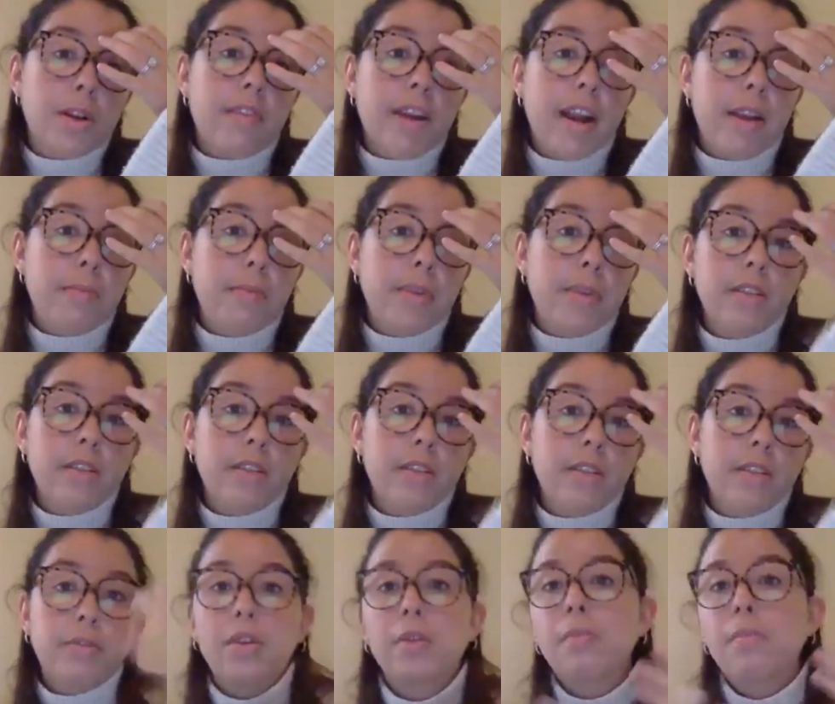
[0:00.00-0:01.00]
work
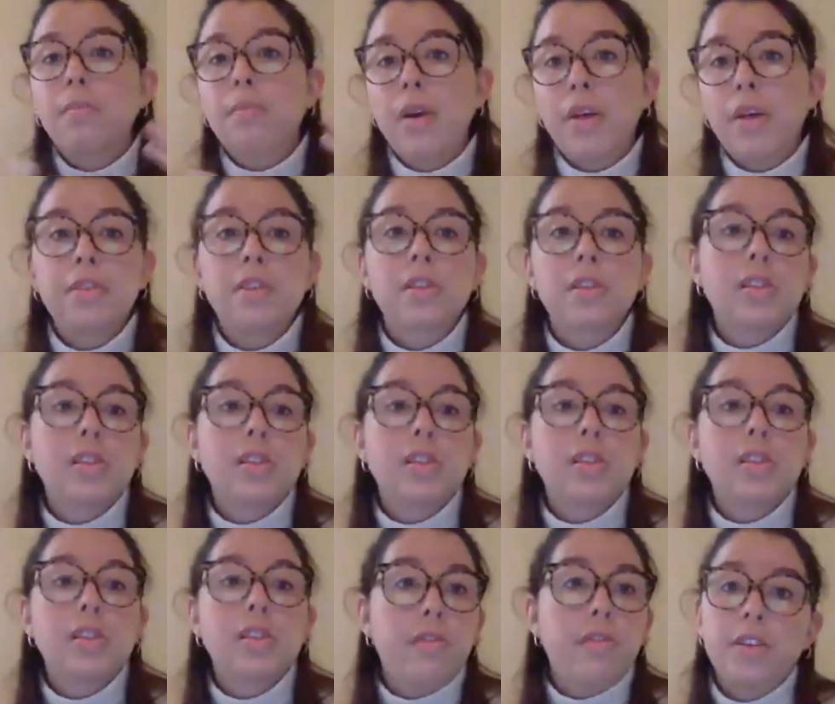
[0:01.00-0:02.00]
environment for
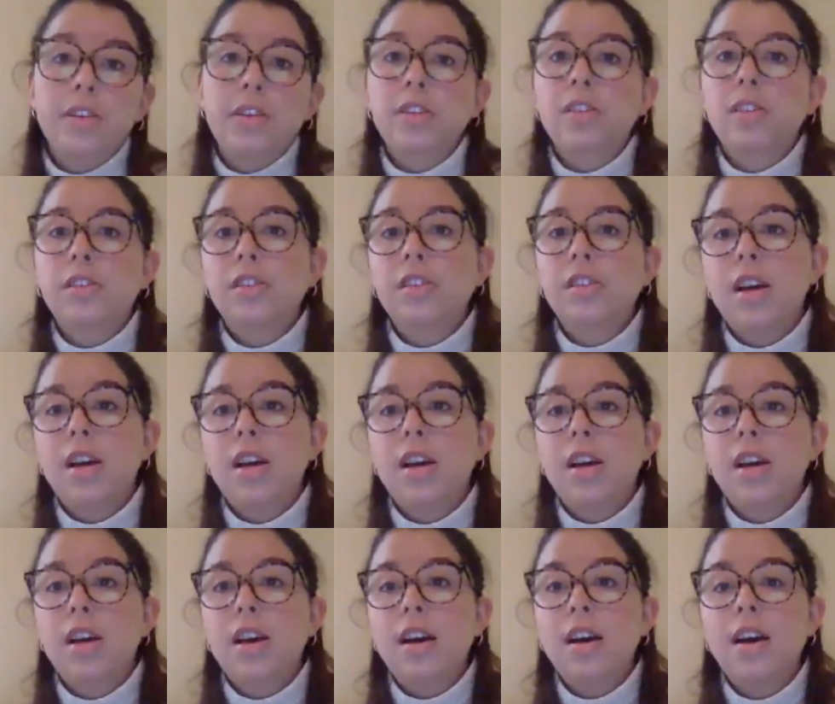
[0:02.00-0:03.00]
mothers,
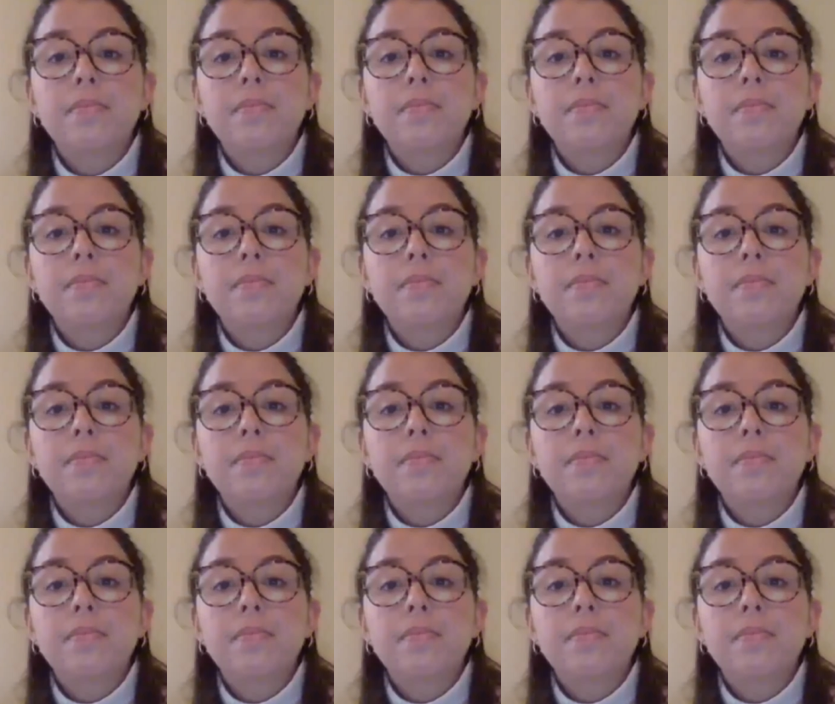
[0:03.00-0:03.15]
fathers,